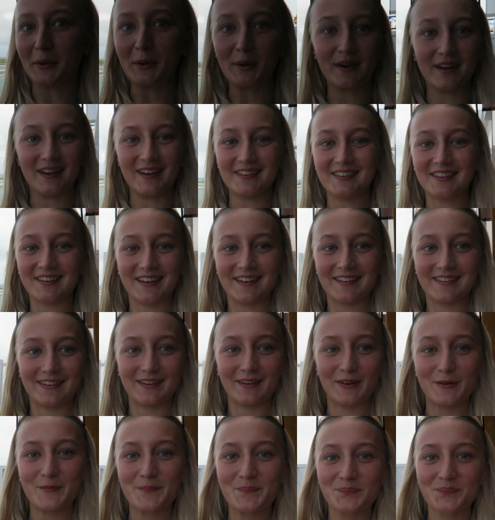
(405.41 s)
your age here
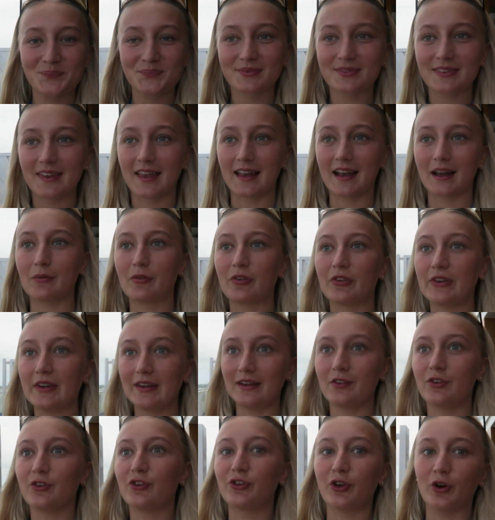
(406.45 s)
too. And I've
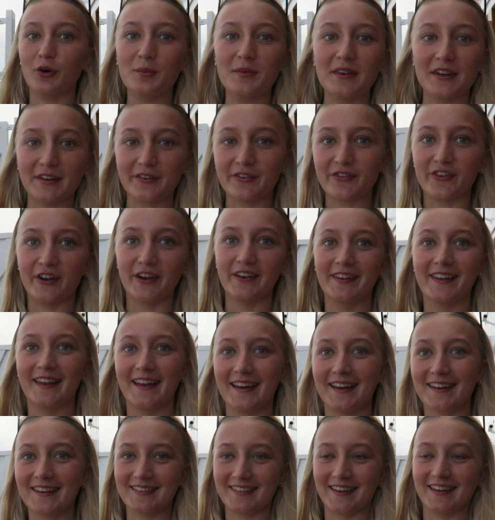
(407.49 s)
seen so many fun
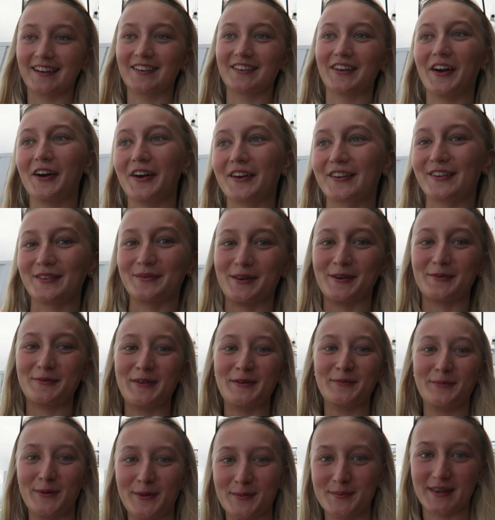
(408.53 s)
like TikToks about
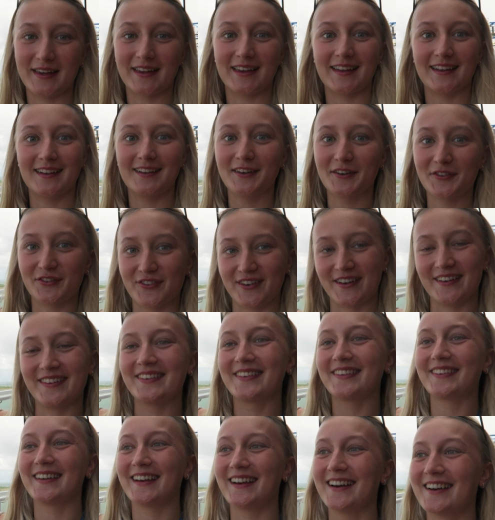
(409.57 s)
people making
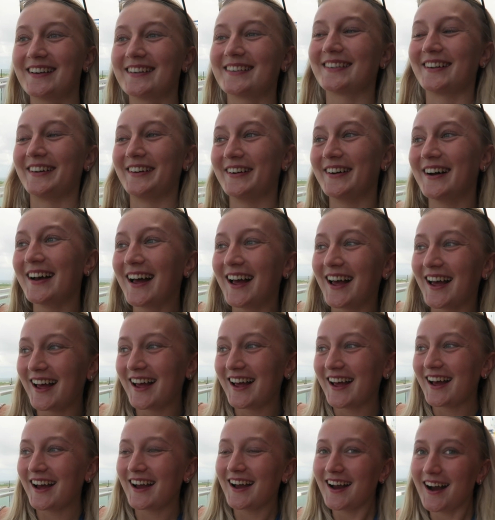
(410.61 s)
friends here, so
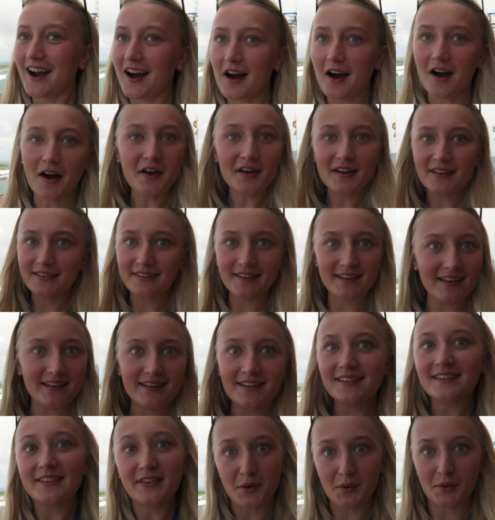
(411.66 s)
honestly,
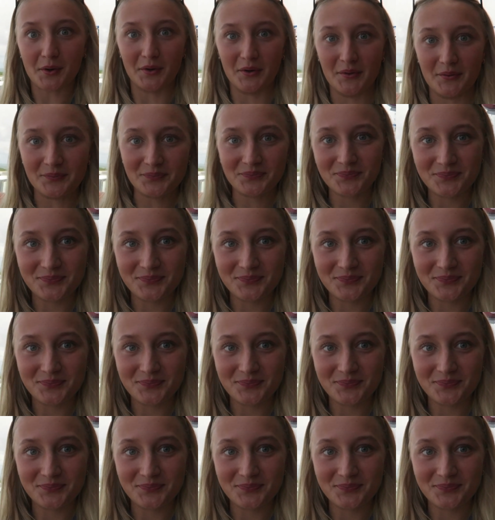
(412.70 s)
so cool.